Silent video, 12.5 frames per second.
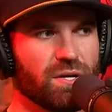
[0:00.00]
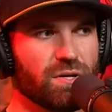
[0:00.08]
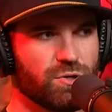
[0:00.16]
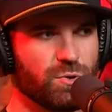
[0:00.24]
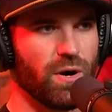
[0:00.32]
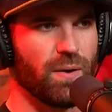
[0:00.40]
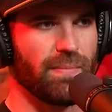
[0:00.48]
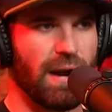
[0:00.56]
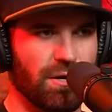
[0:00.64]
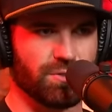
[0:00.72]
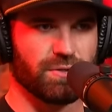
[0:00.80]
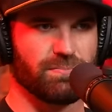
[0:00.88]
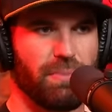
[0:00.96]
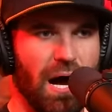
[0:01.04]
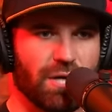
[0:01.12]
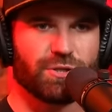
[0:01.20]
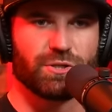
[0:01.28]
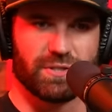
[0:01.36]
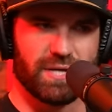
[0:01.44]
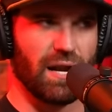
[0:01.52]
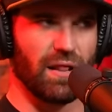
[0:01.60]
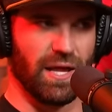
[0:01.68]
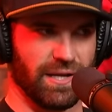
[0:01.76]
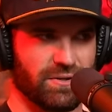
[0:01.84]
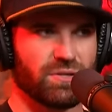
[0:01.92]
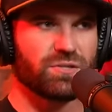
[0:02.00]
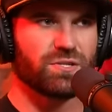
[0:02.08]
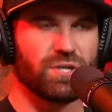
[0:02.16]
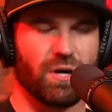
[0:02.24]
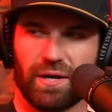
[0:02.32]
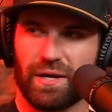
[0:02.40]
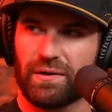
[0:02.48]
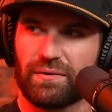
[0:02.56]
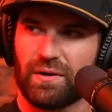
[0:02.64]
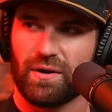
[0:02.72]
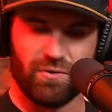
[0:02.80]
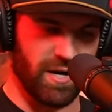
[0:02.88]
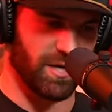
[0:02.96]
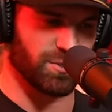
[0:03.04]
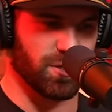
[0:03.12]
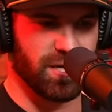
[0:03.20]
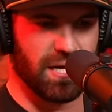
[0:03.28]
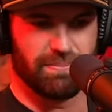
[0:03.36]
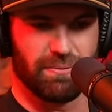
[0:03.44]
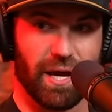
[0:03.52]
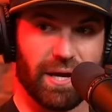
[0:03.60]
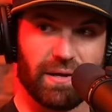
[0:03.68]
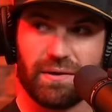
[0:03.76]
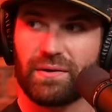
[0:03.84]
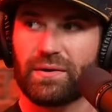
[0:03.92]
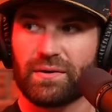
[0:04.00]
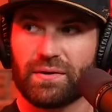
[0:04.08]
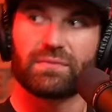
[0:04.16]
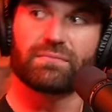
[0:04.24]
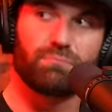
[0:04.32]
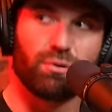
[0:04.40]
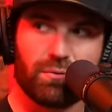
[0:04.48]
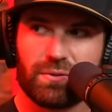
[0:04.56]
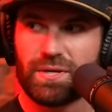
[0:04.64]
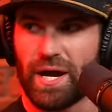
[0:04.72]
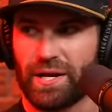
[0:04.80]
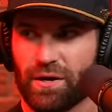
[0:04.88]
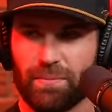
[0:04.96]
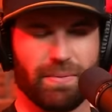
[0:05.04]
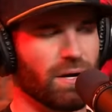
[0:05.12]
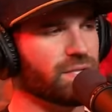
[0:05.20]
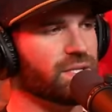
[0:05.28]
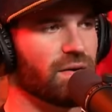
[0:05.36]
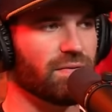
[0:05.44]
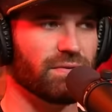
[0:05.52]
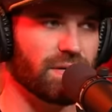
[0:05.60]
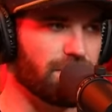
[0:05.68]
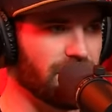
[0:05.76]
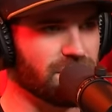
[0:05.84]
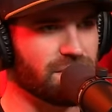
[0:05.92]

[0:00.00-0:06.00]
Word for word: two hundred miles. Your posture is kind of like sunken, right? Because you keep like tightening your belts every pit